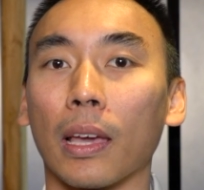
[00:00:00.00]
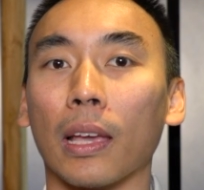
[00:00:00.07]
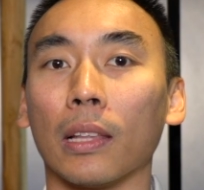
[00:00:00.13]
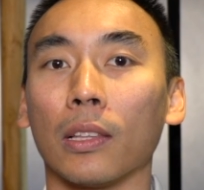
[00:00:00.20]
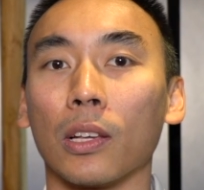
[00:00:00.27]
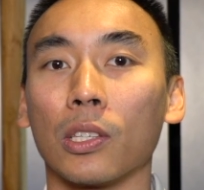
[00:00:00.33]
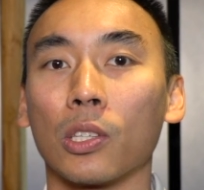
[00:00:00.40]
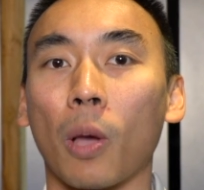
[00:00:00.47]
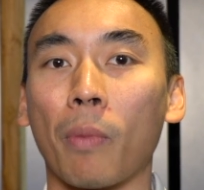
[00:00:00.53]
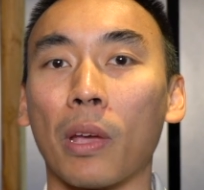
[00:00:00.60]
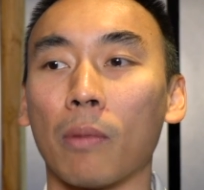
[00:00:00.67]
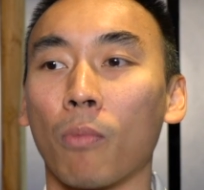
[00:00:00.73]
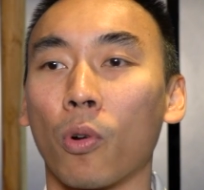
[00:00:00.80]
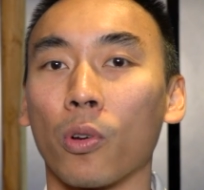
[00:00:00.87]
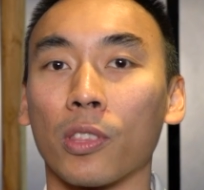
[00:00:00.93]
and there's so
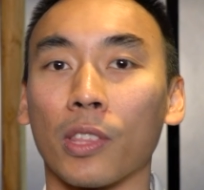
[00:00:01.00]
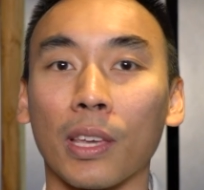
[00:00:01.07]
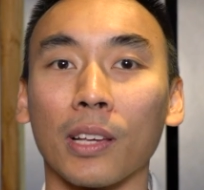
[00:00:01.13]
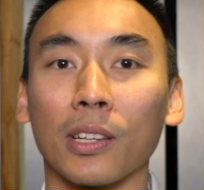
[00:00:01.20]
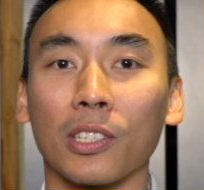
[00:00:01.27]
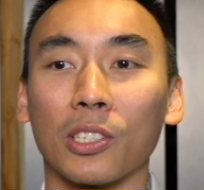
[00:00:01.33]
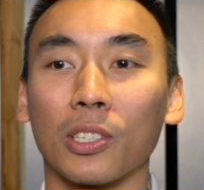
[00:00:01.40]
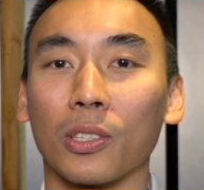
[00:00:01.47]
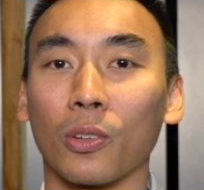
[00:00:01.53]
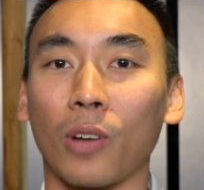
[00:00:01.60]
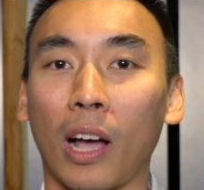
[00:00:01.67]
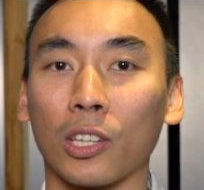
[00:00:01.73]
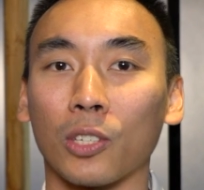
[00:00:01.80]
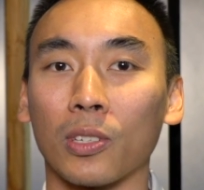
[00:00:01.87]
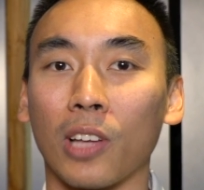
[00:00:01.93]
many more things to
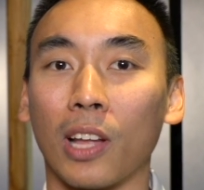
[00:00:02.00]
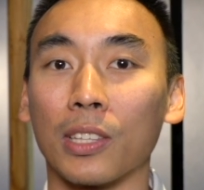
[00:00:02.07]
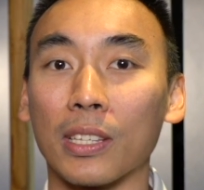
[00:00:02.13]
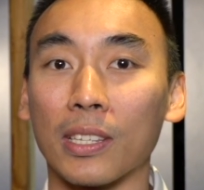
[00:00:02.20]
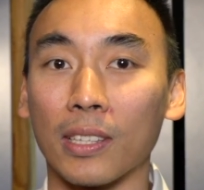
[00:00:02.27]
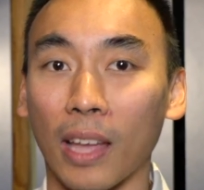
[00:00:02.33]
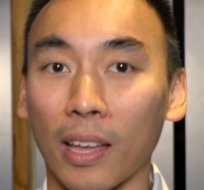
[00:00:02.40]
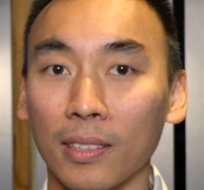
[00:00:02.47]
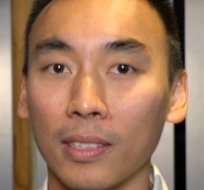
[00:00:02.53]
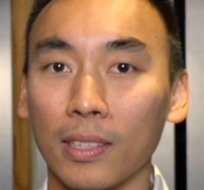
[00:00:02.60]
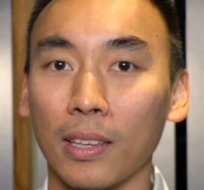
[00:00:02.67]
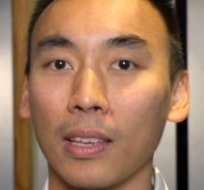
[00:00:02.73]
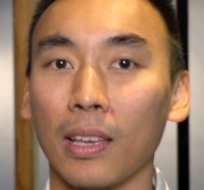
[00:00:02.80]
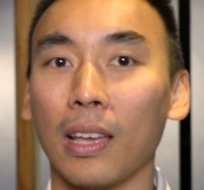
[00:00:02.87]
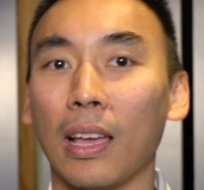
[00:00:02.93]
actually understand.